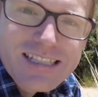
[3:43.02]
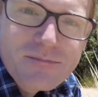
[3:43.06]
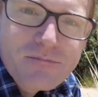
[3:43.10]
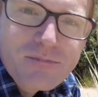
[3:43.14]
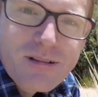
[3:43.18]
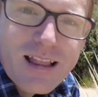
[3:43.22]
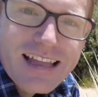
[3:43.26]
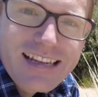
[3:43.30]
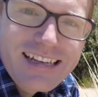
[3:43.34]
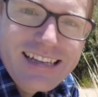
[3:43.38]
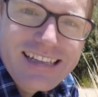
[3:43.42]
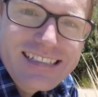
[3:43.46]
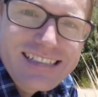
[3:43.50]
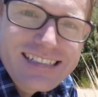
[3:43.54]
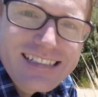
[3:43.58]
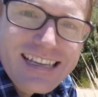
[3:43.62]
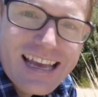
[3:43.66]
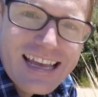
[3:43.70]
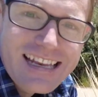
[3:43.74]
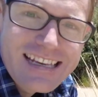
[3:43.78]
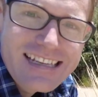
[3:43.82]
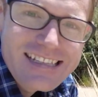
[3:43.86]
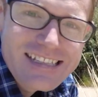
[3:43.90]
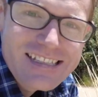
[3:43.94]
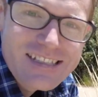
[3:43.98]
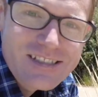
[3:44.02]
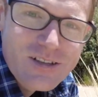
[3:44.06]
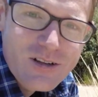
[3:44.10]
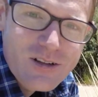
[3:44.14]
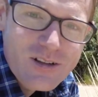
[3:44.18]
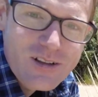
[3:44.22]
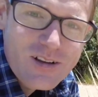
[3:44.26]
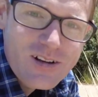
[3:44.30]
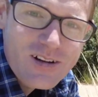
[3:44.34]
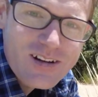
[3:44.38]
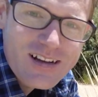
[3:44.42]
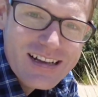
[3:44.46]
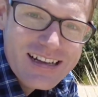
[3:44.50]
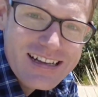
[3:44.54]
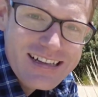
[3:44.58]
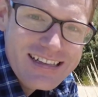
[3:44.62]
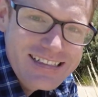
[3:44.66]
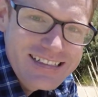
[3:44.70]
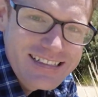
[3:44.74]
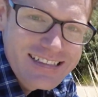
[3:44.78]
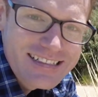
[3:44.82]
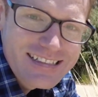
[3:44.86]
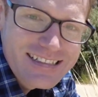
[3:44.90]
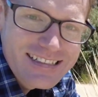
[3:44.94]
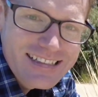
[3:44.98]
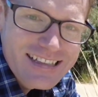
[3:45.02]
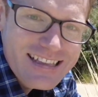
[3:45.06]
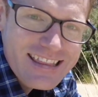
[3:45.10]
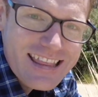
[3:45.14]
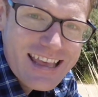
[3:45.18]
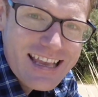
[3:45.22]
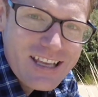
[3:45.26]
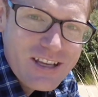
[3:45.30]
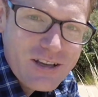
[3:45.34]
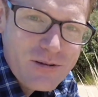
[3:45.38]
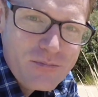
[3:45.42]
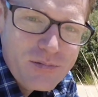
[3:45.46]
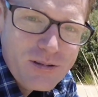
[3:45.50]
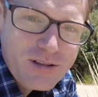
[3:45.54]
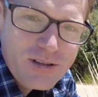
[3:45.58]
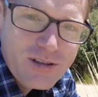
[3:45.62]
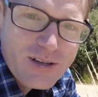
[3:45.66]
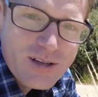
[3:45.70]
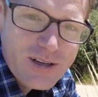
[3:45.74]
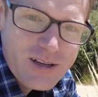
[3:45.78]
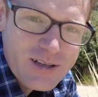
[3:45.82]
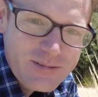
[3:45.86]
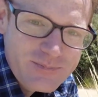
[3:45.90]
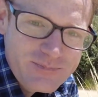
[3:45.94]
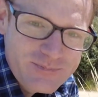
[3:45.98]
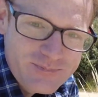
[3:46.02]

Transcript: a planet and is no longer. Thank you, Pluto.